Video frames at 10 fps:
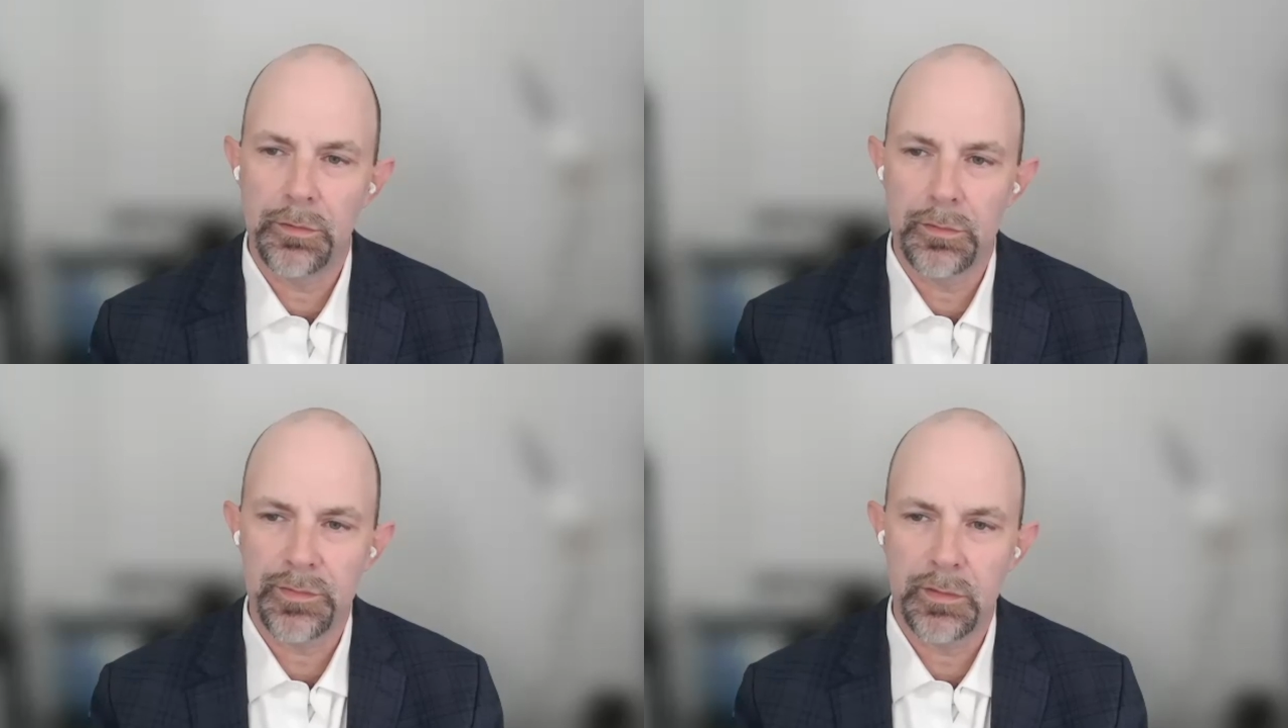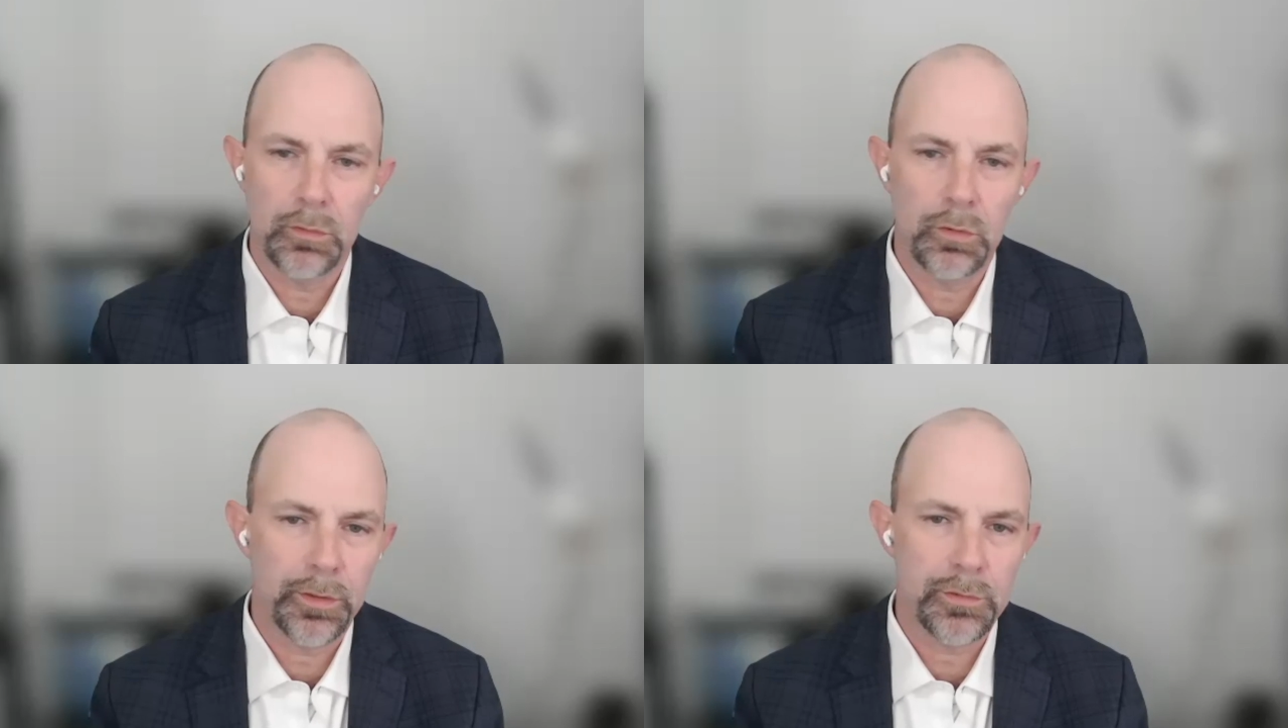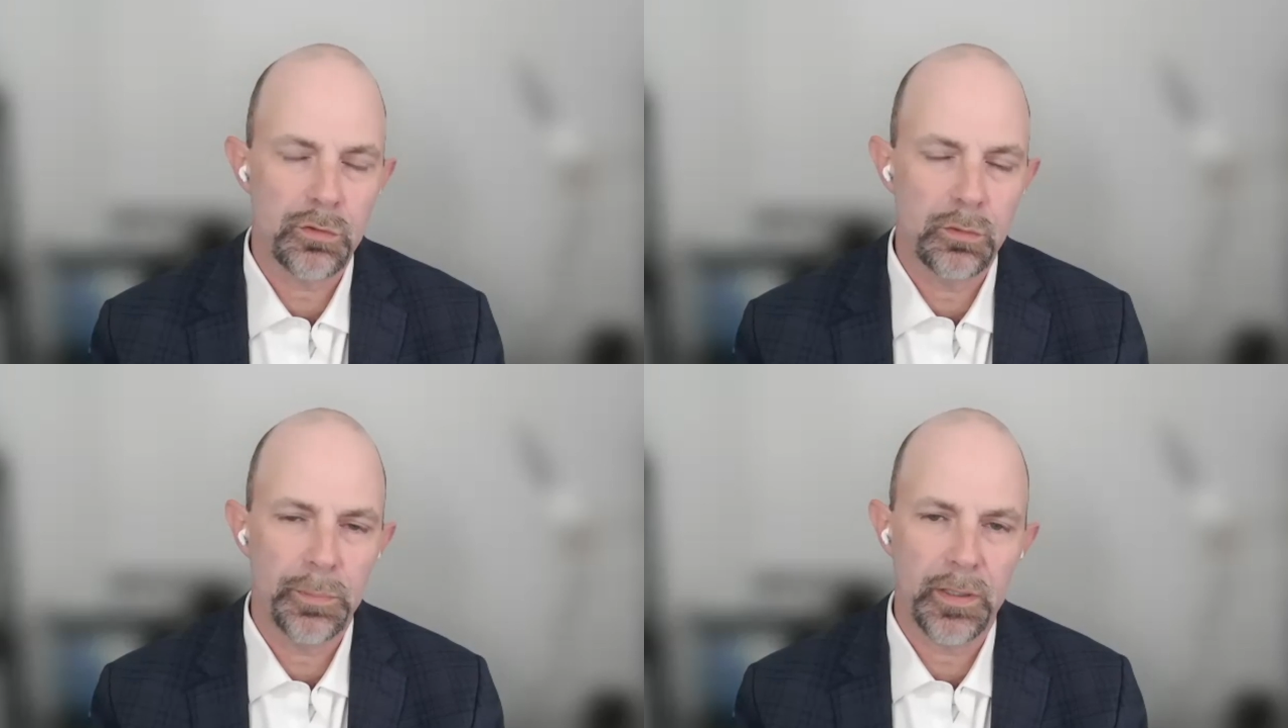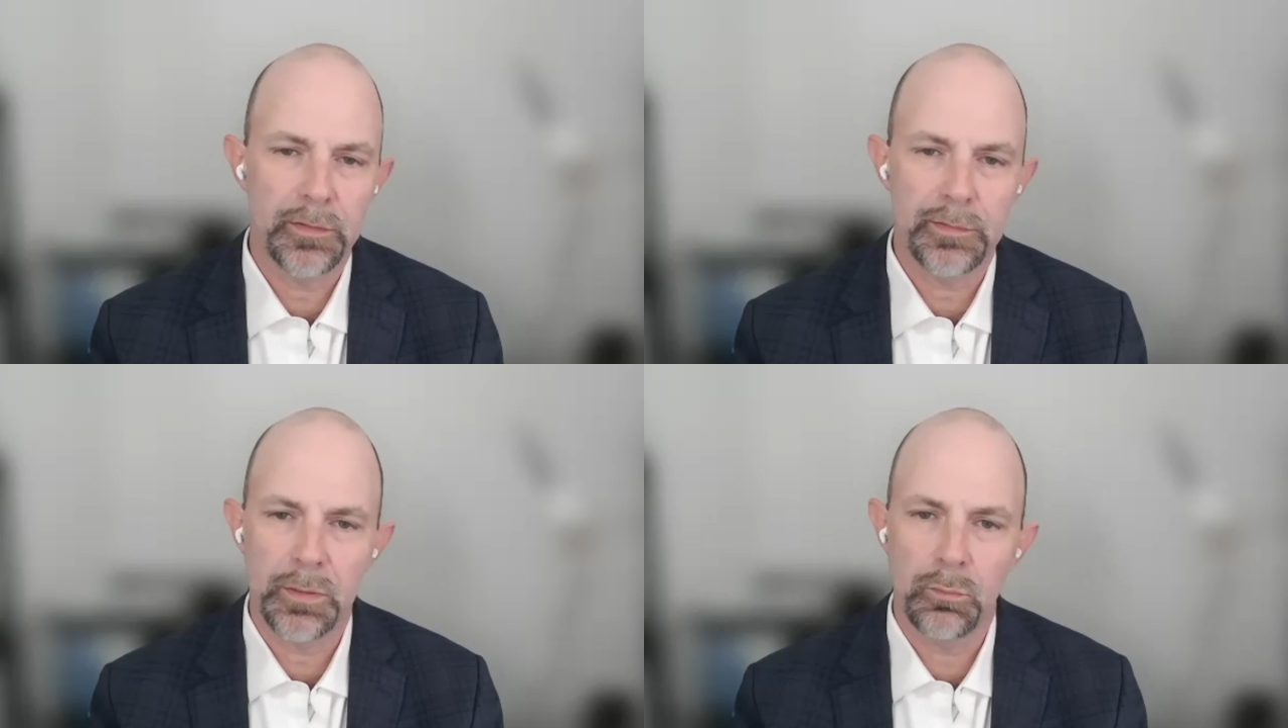under a single control plane
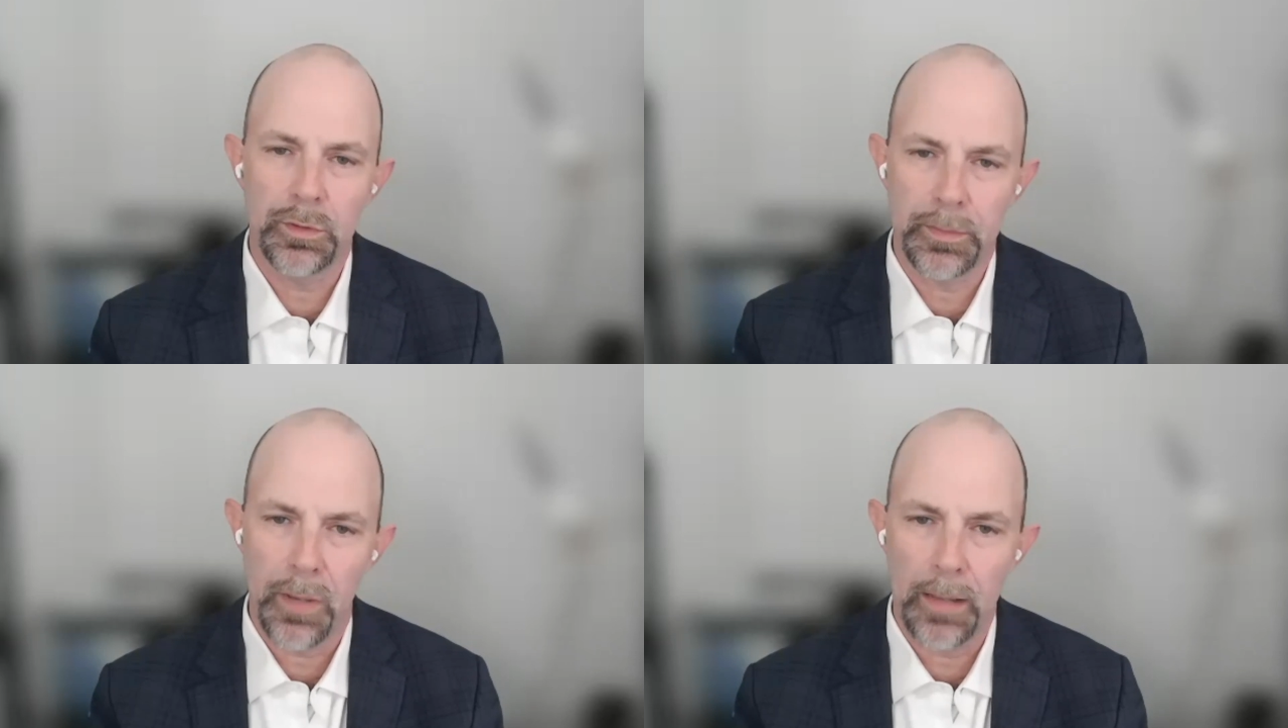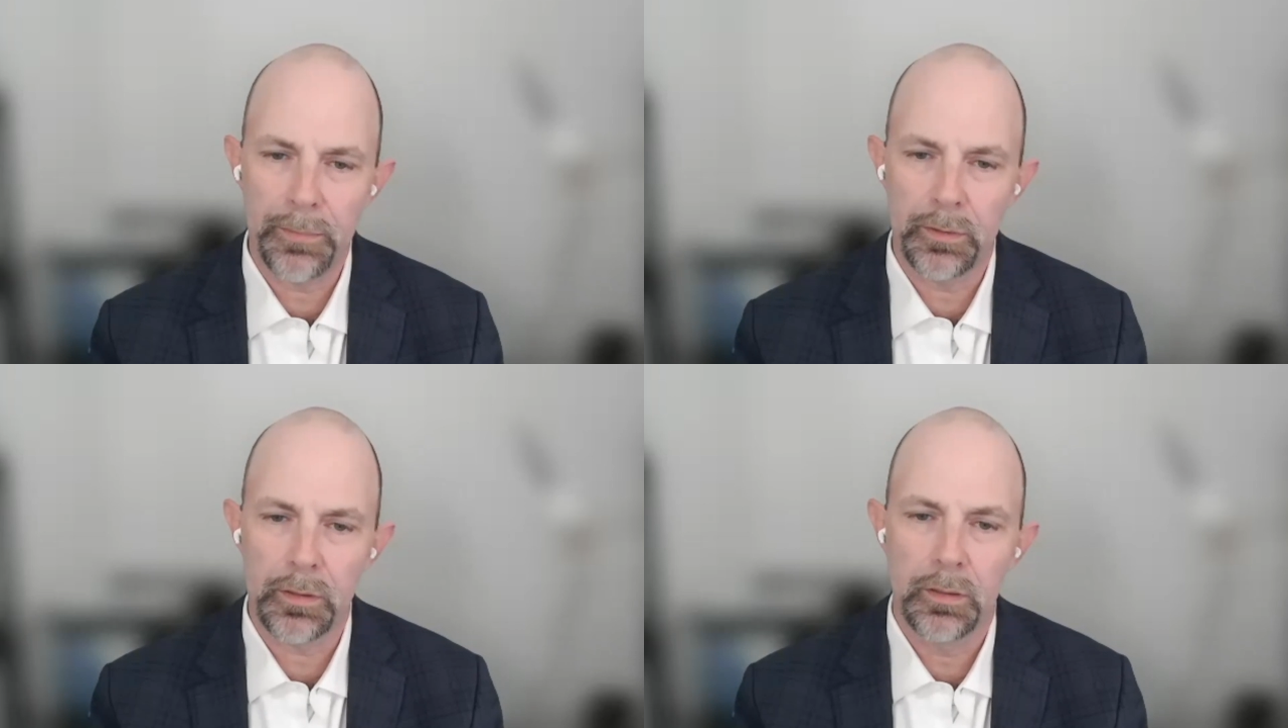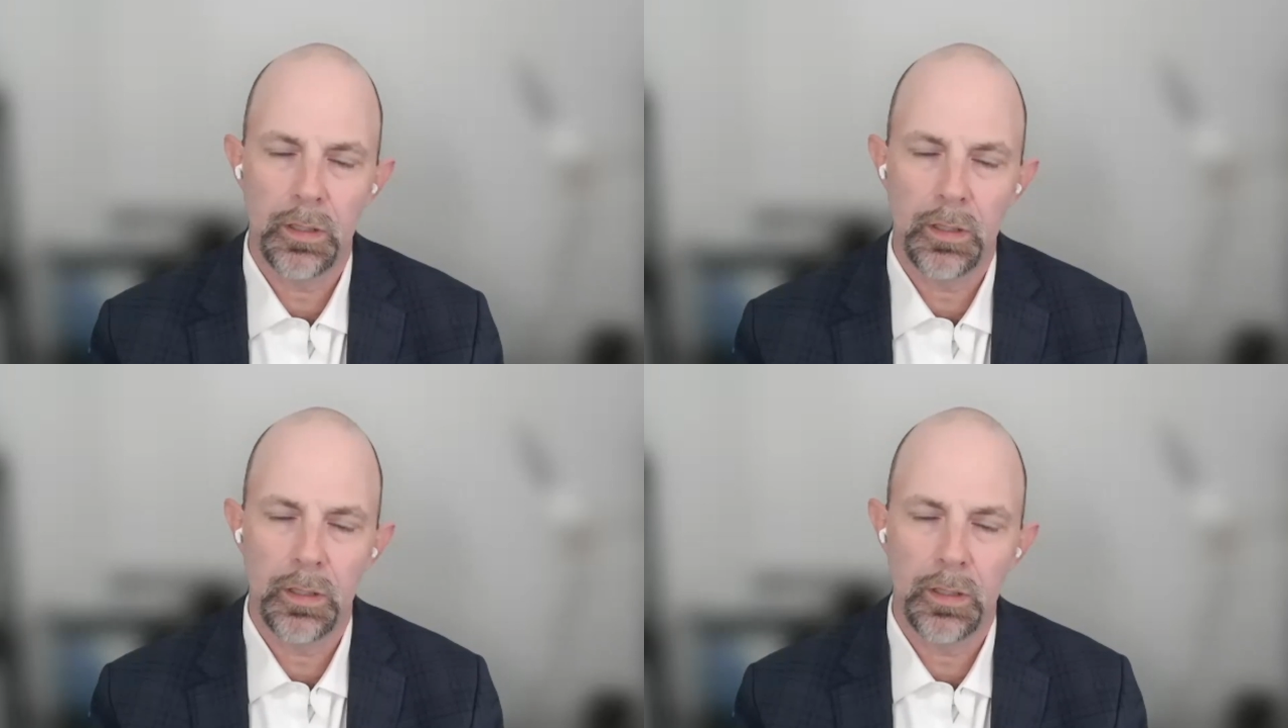has been really popular.